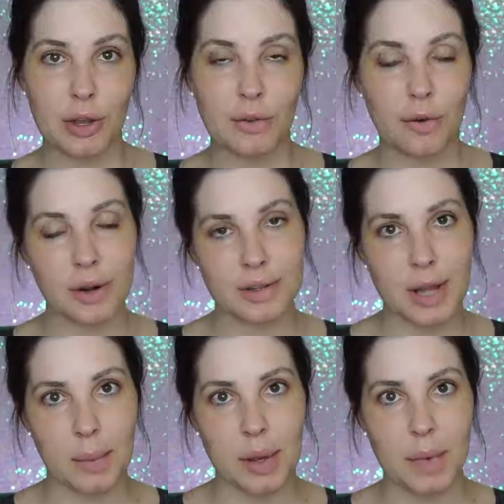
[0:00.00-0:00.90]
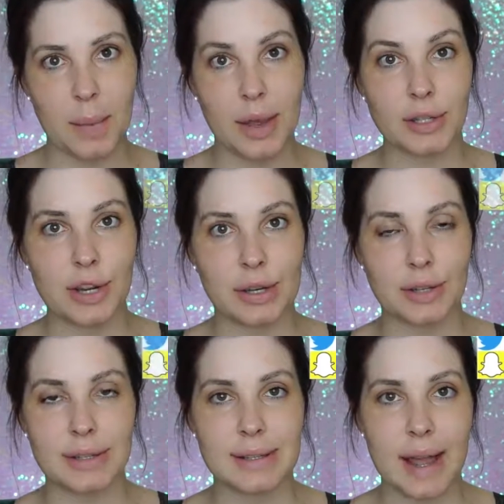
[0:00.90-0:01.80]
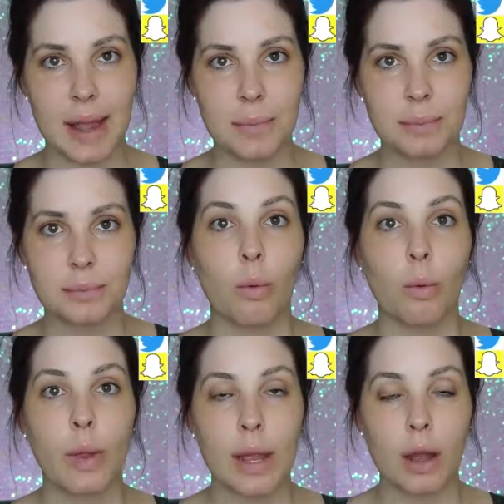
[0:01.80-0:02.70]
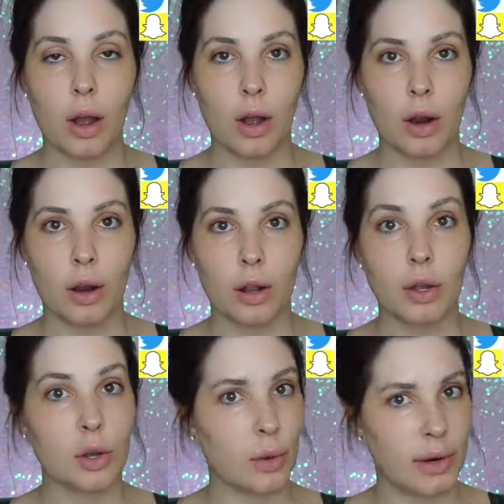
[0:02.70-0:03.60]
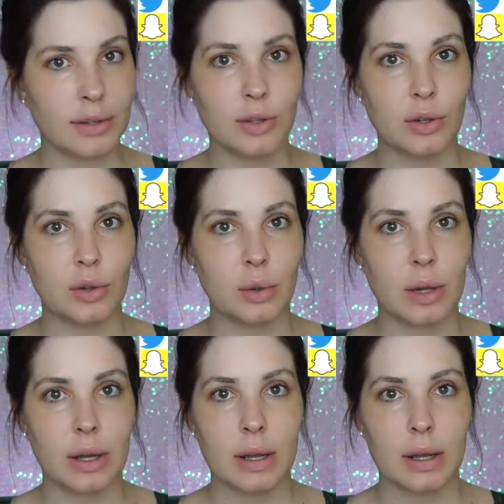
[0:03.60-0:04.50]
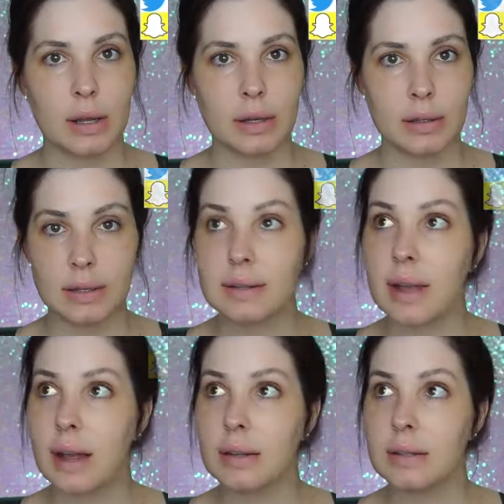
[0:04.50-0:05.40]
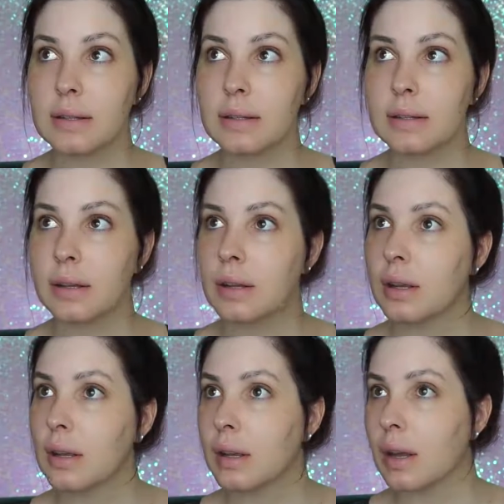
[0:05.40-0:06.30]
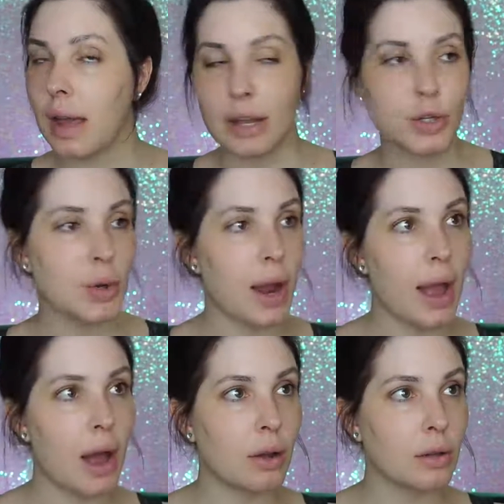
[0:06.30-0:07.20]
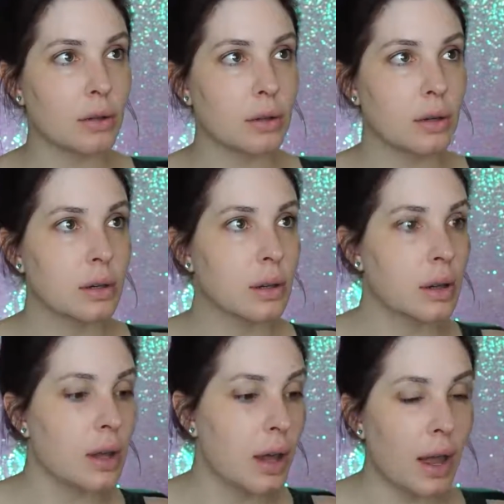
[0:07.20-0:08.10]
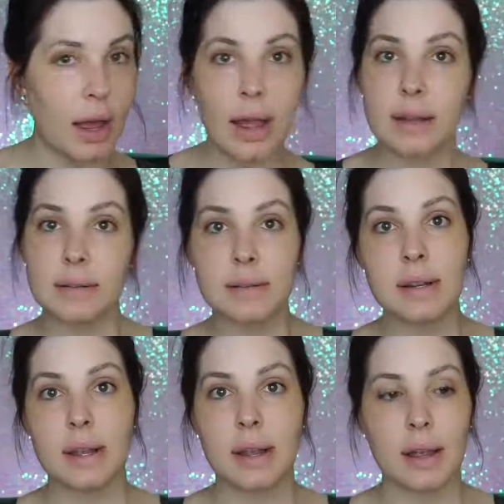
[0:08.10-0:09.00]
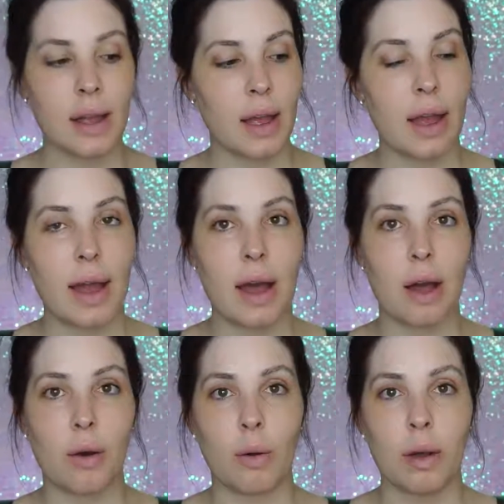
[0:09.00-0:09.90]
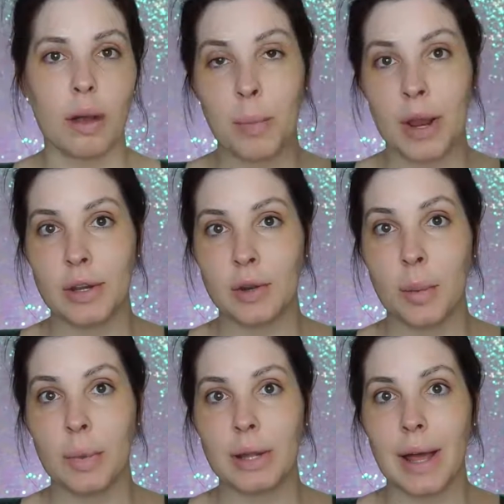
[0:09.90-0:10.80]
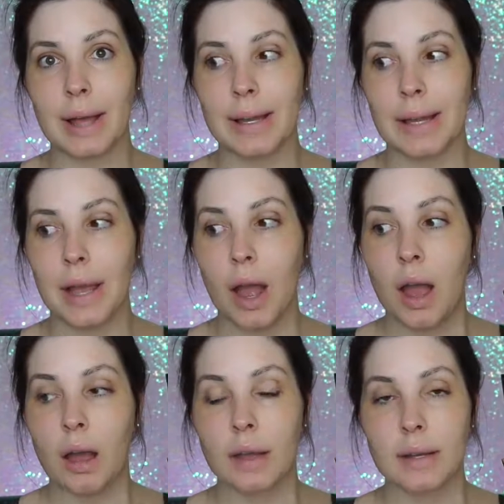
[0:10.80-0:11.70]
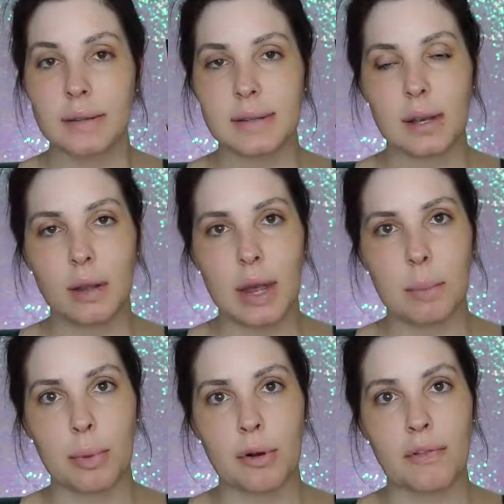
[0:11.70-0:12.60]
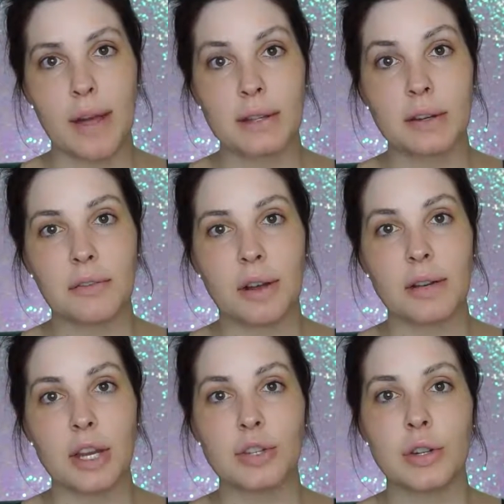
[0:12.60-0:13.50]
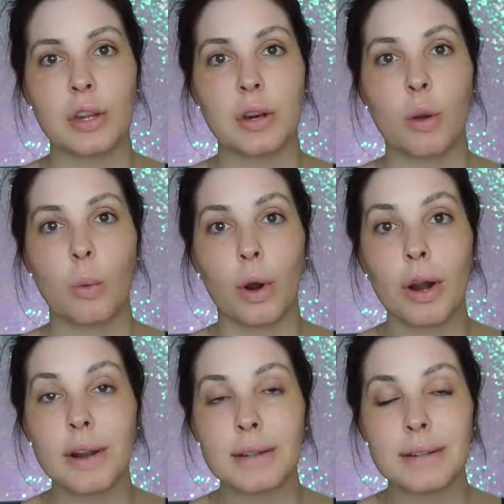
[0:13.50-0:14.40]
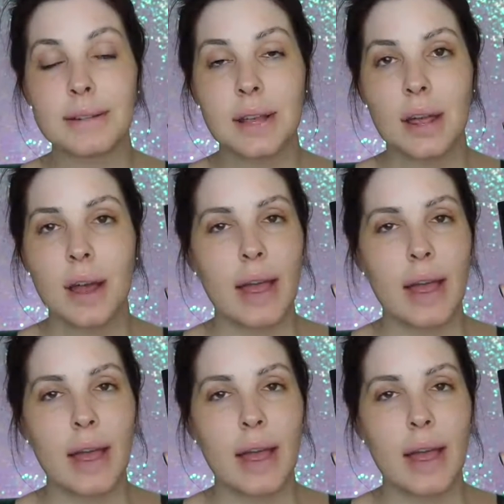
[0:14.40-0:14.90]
you for stopping by my channel today. We are going to discuss and try out and see how the brand new Milani Conceal and Perfect foundation works